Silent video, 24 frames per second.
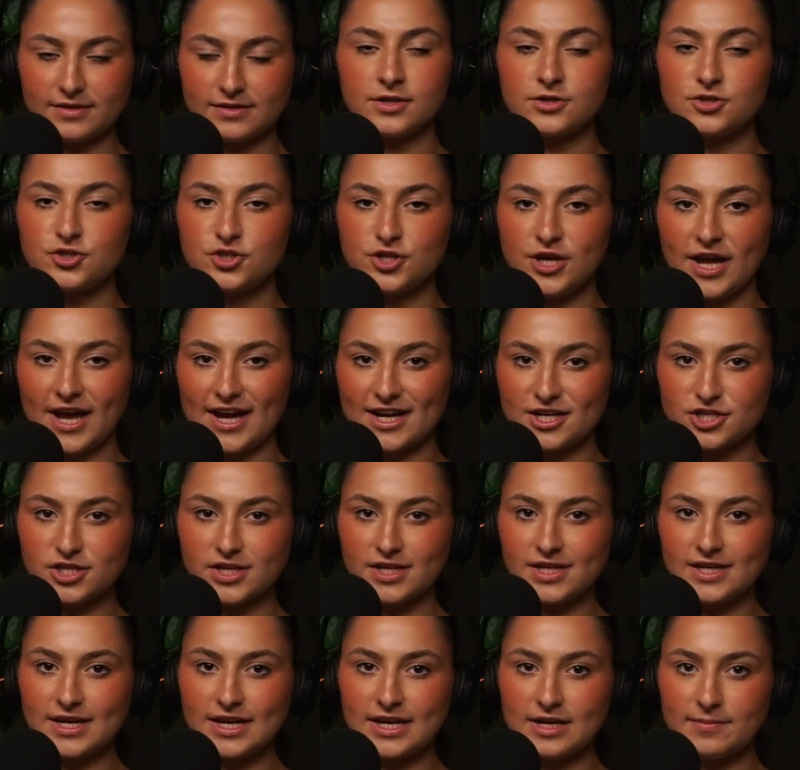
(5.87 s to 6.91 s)
Do you actually
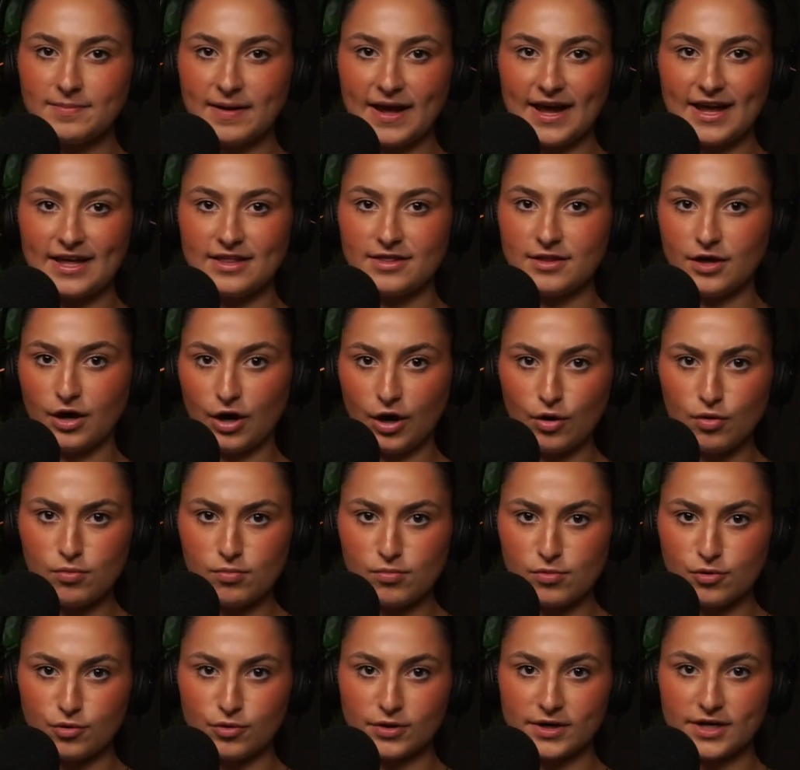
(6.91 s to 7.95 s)
need to pay the whole
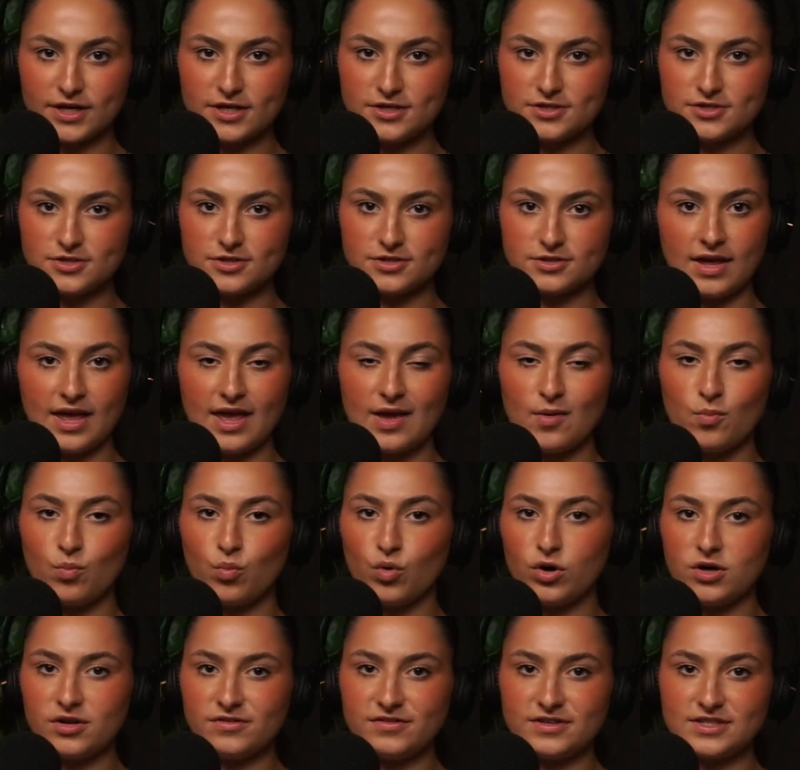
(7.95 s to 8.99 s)
mortgage? And
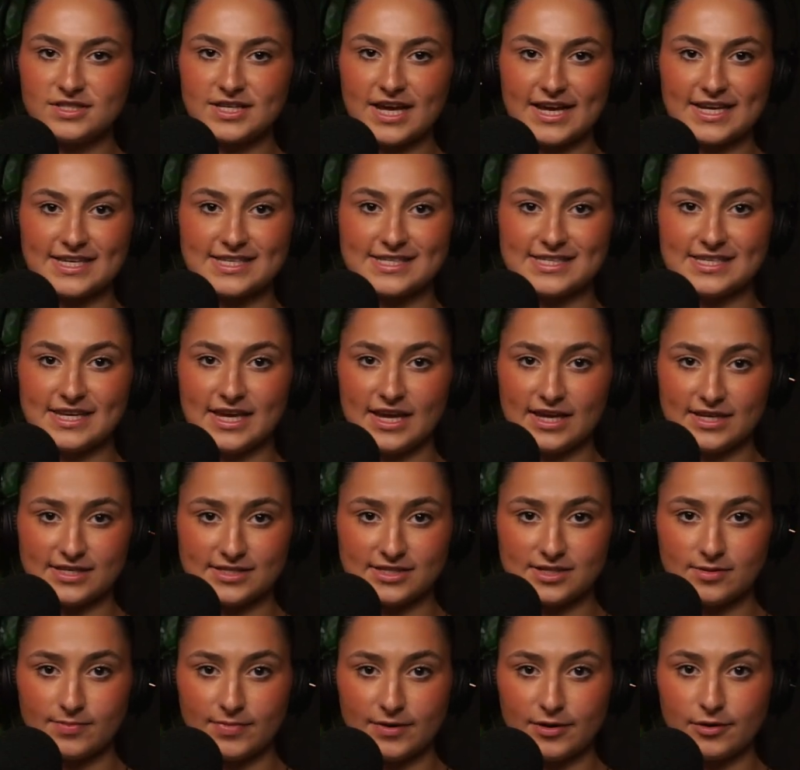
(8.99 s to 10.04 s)
what if it takes years to
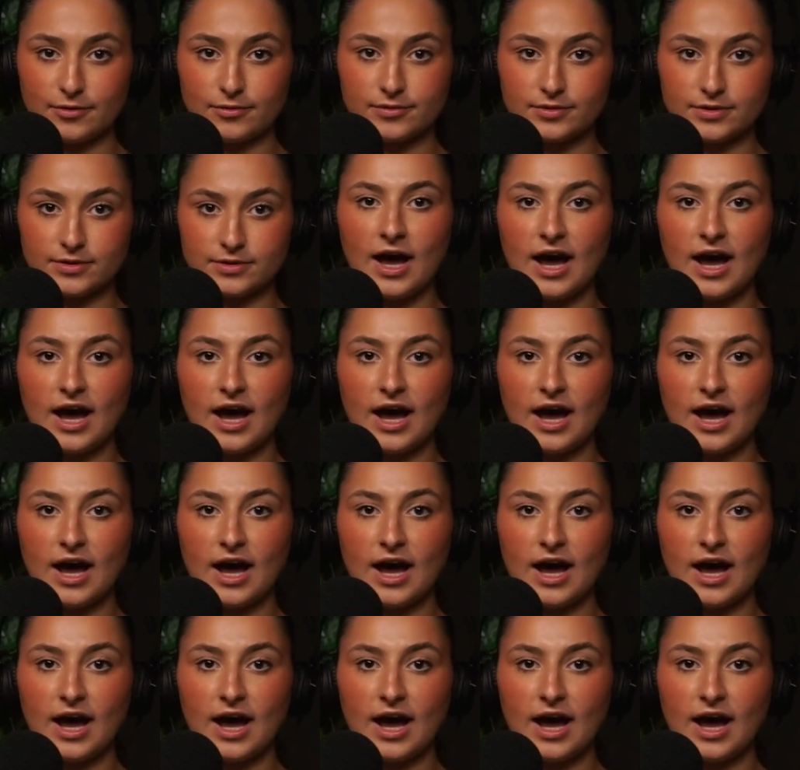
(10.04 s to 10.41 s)
build?